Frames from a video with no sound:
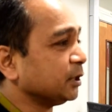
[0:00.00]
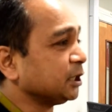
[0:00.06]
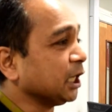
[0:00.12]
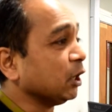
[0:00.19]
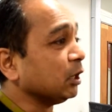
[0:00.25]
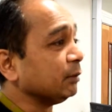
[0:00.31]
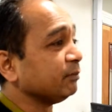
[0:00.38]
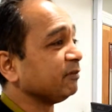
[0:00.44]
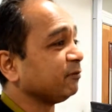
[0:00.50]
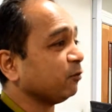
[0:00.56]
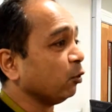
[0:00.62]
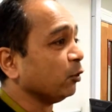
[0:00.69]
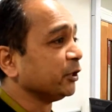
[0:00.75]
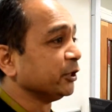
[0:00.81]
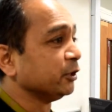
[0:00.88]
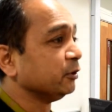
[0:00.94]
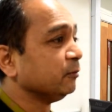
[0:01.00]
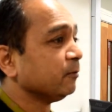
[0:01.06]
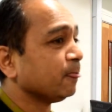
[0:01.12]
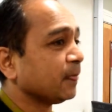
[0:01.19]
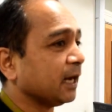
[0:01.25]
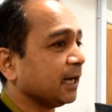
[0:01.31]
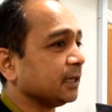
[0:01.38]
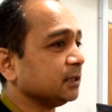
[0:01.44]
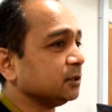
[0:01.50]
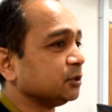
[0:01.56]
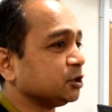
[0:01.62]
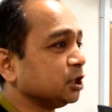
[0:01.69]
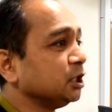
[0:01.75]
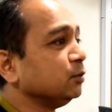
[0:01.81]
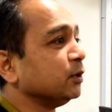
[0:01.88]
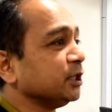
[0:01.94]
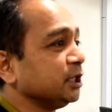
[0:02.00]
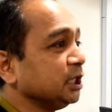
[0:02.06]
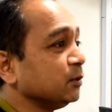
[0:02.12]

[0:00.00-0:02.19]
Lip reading: go in before you and do what